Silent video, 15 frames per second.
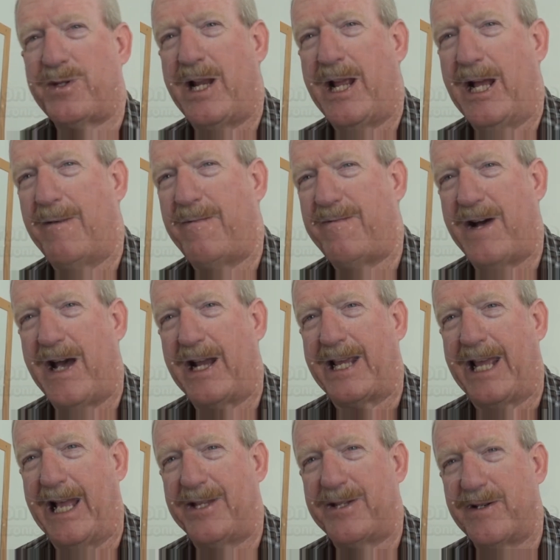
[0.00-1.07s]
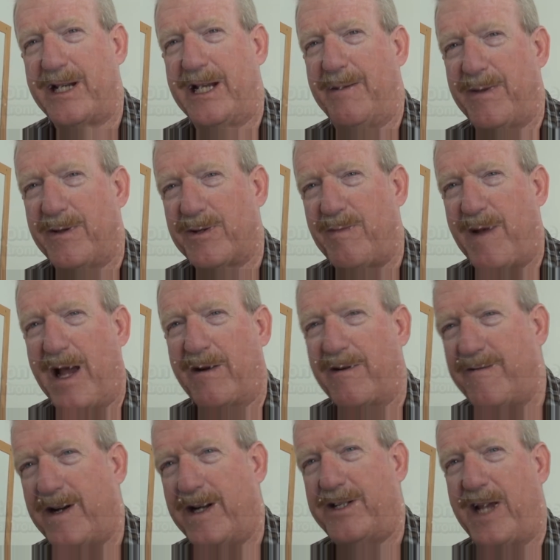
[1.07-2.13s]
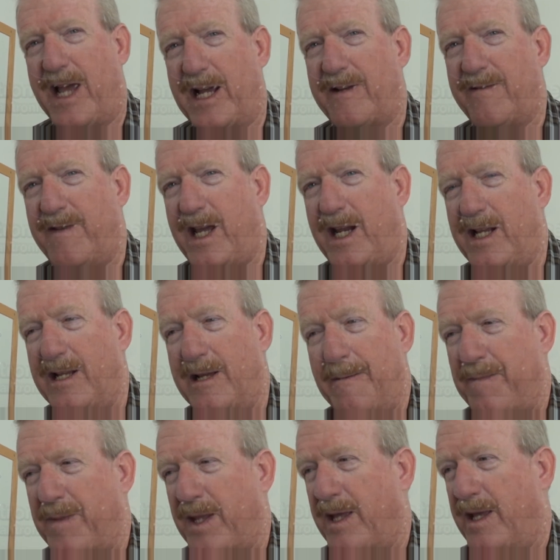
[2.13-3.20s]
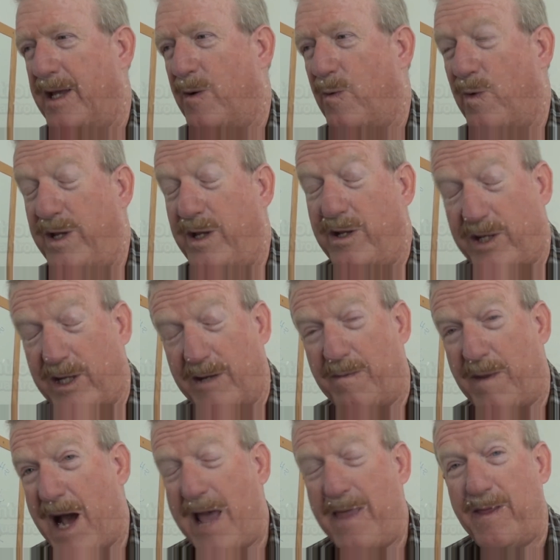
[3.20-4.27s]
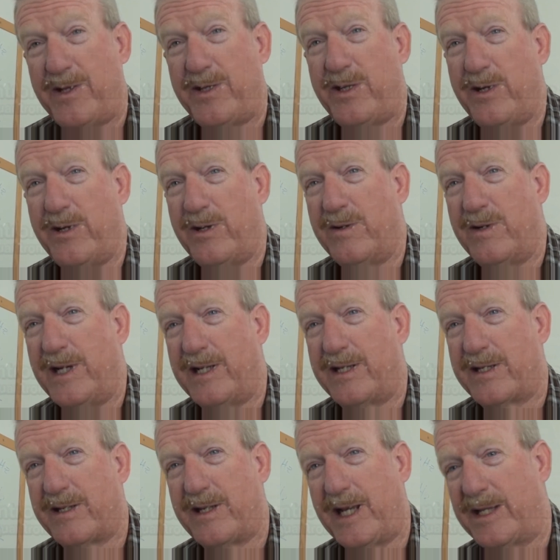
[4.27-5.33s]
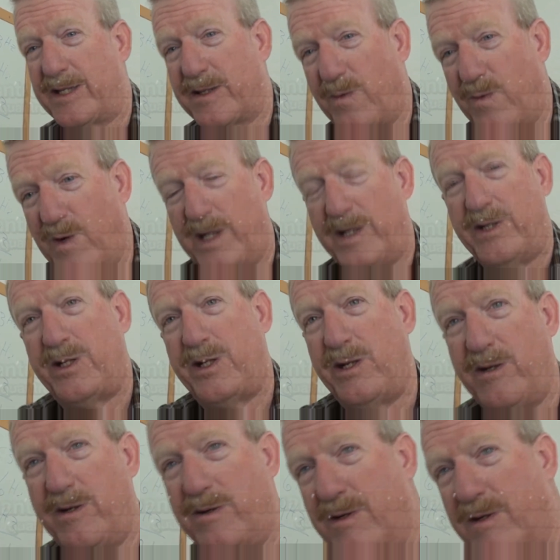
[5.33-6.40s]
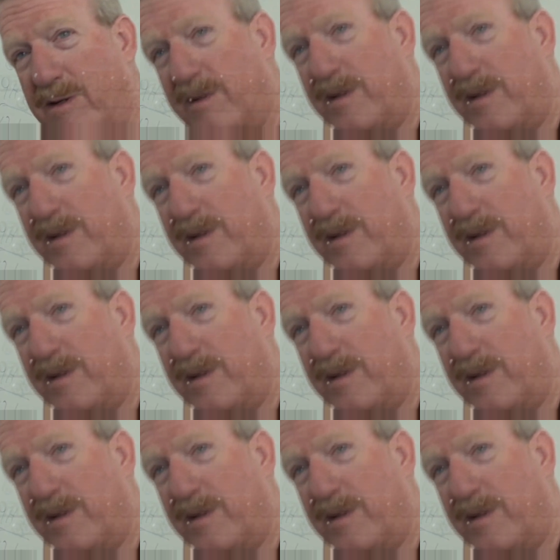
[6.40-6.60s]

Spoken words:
that help fight cancer, keep those macrophages activated, when you combine the two, it's a 1-2